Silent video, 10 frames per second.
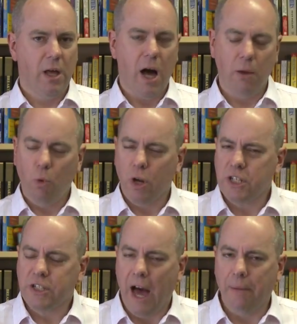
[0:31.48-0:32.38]
And what
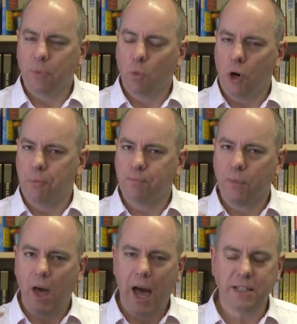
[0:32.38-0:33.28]
is that? Well,
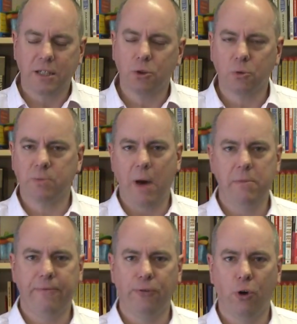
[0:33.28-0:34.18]
as I talked about
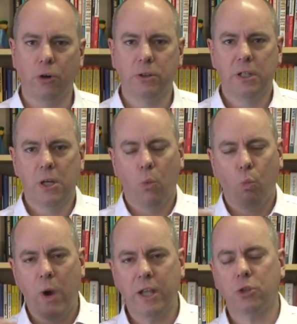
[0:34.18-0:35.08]
before,
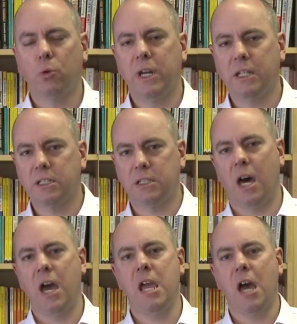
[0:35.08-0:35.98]
we're talking
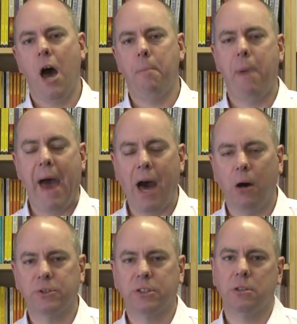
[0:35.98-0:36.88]
today
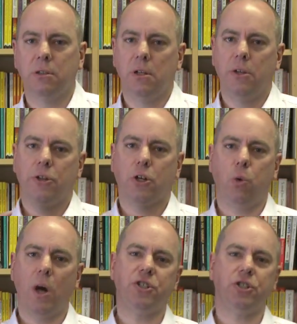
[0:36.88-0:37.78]
about the
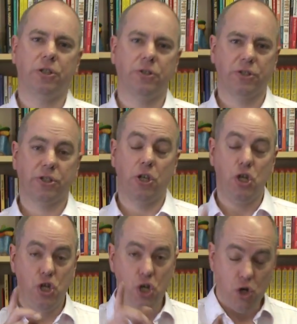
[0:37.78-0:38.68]
questions that
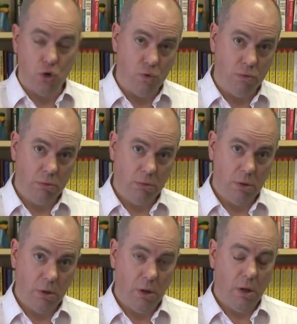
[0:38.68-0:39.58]
you
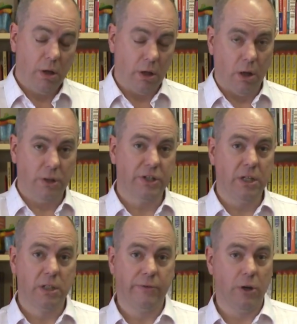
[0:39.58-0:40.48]
can ask the
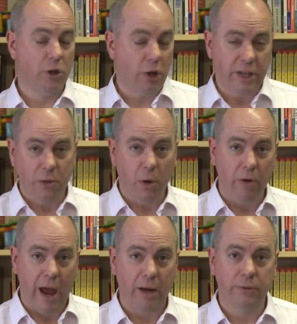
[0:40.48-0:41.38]
interviewer, not the other way
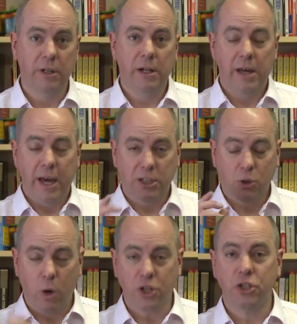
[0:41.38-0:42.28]
around. It's
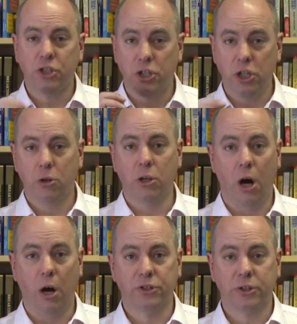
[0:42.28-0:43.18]
questions that you can
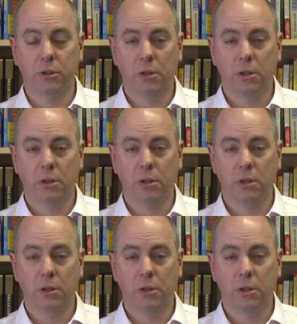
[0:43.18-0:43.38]
ask.